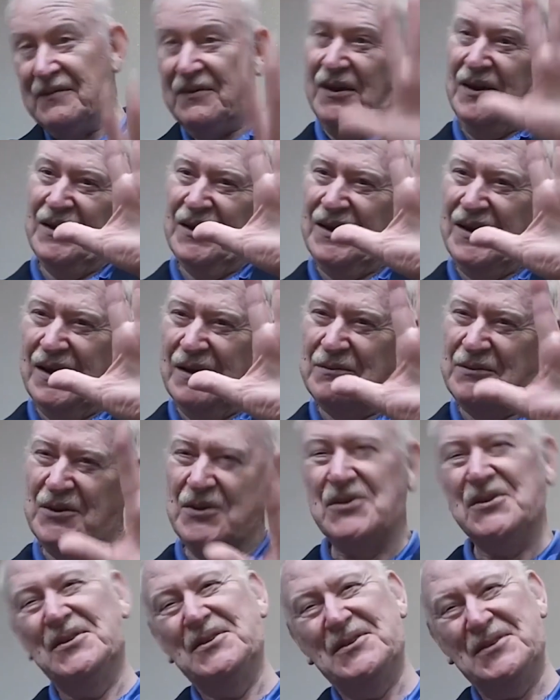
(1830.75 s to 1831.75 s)

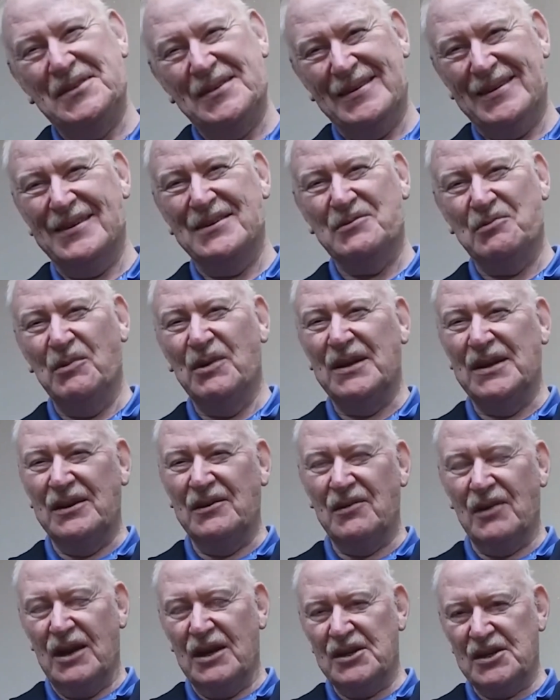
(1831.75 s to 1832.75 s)
helicopters, because one had
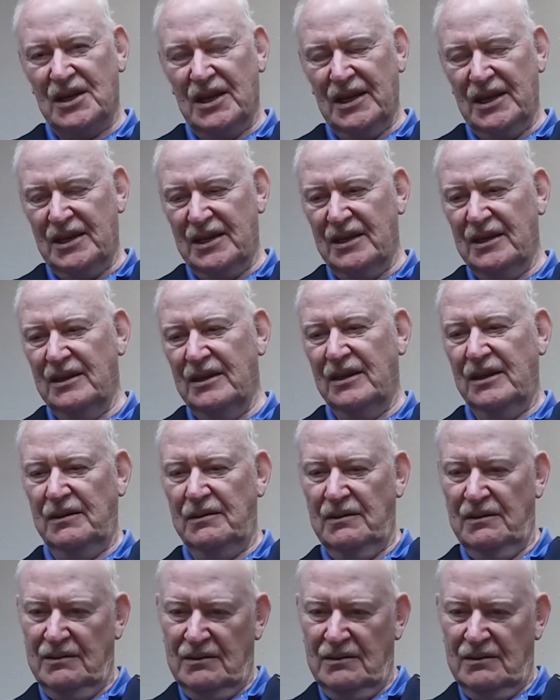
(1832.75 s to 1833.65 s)
crash landed, and they